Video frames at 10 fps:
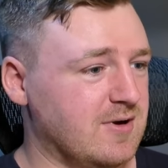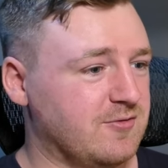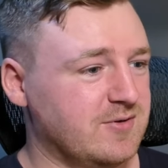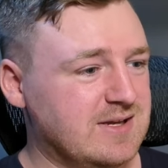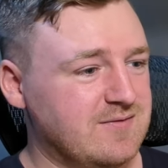
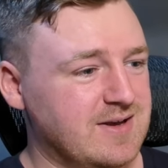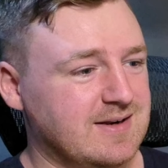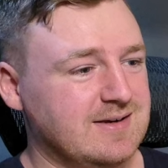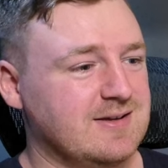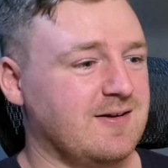Referee giving
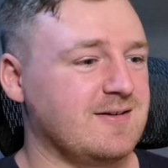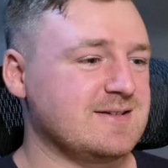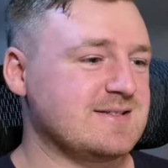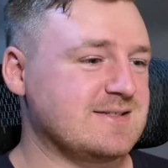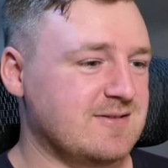an
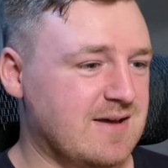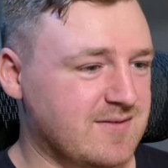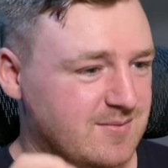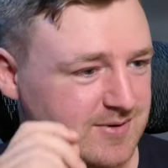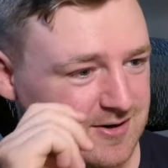unconscious South
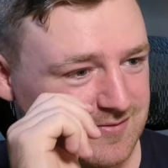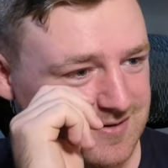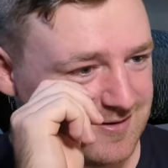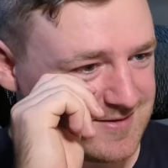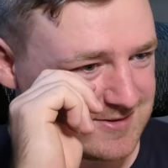African player a
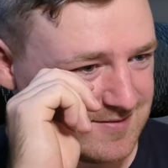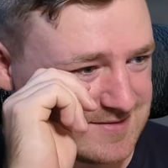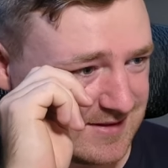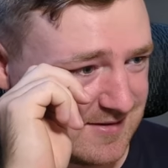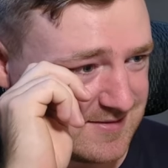red card is
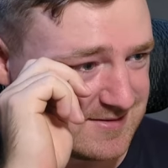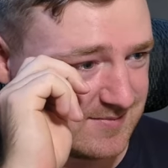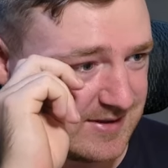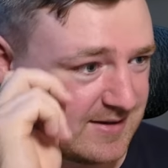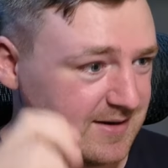always hilarious to me.